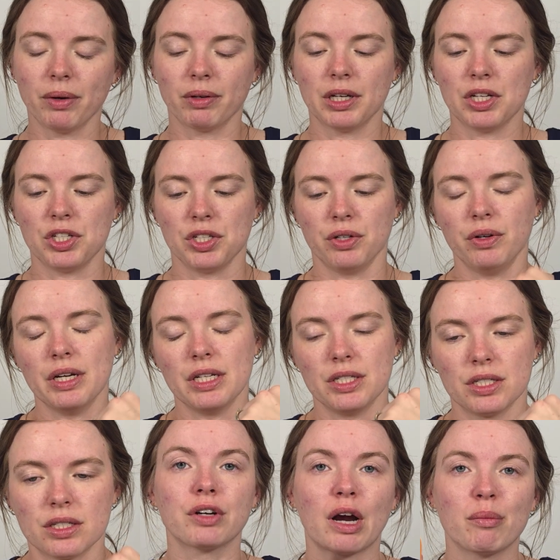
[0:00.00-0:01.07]
I'm gonna do
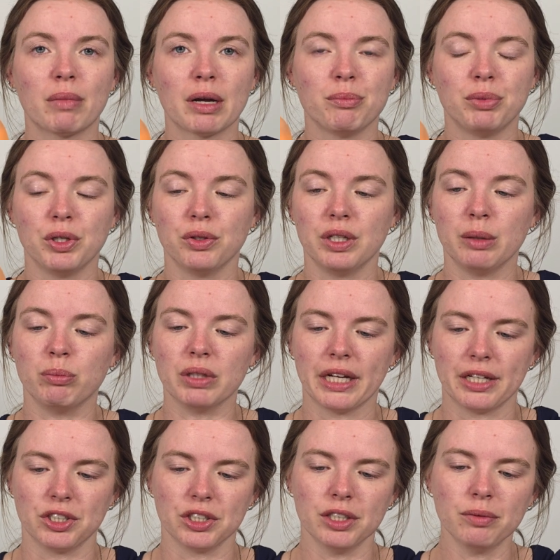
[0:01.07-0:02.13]
is grab my beauty
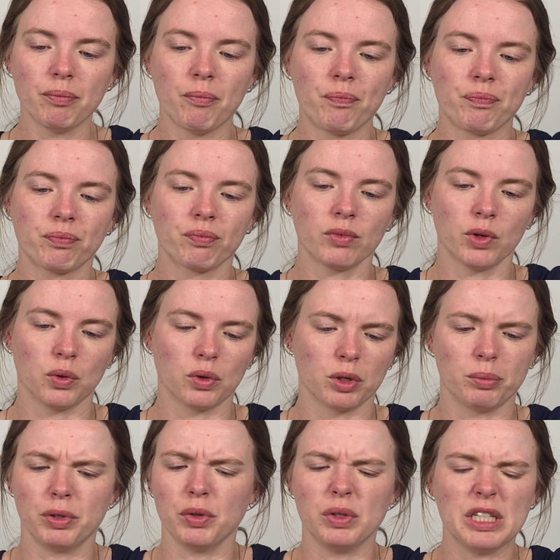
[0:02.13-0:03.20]
blender, or
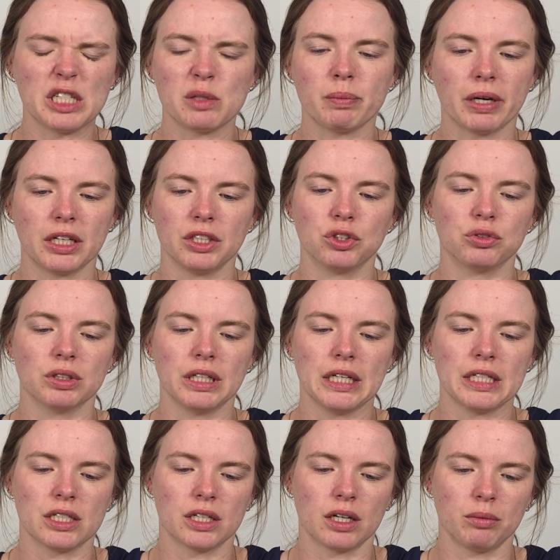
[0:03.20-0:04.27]
beauty sponge, really,
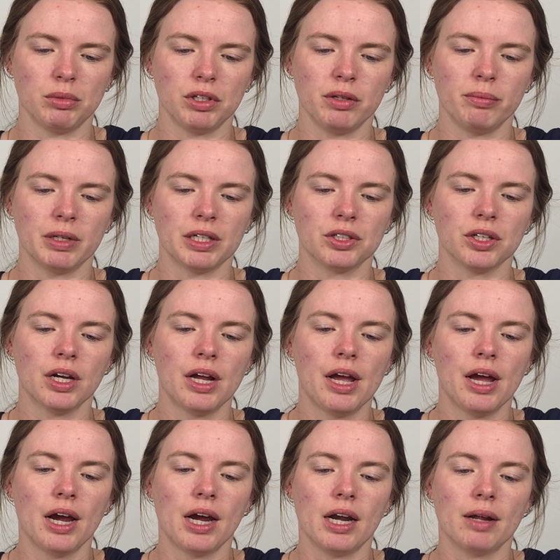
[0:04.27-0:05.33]
it's not a beauty blender,
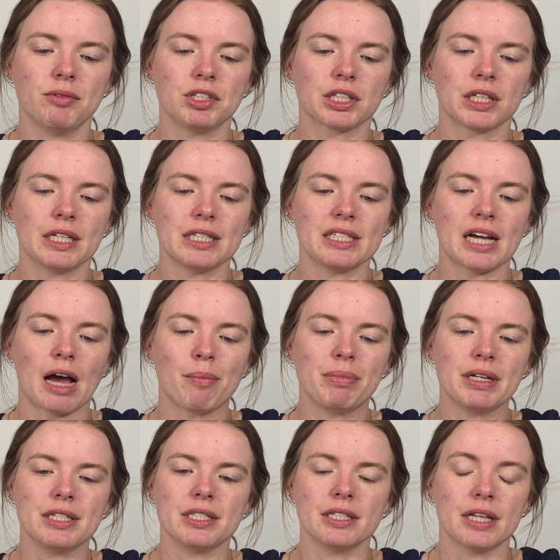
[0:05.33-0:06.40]
and I'm just gonna tap
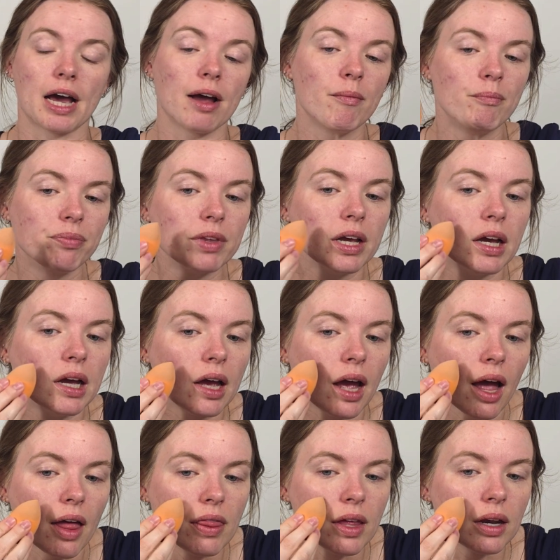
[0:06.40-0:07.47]
into that.
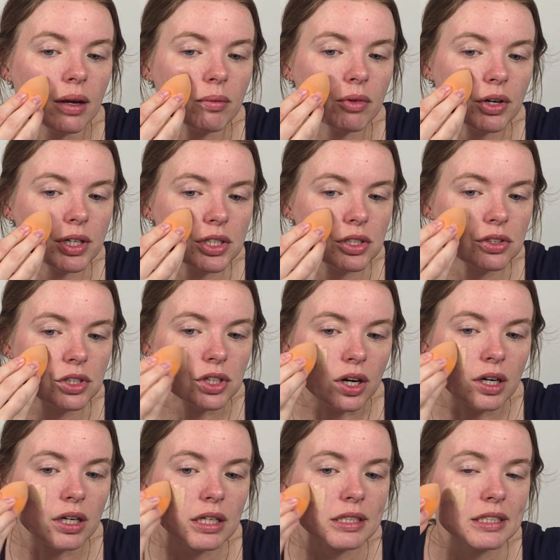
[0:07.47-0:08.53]
And then I'm going to
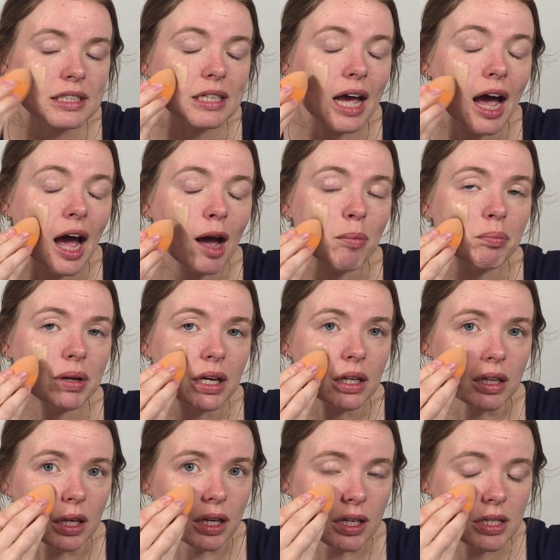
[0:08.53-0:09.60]
start
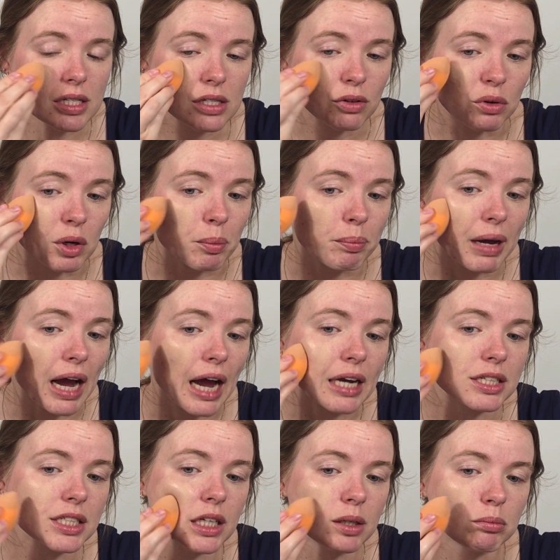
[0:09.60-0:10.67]
tapping this or
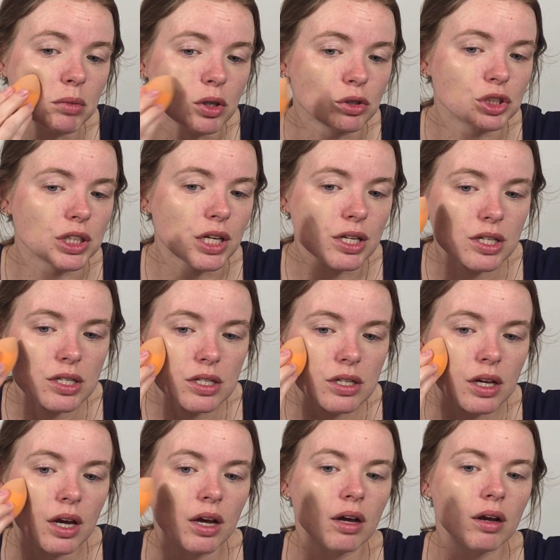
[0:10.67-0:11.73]
patting motions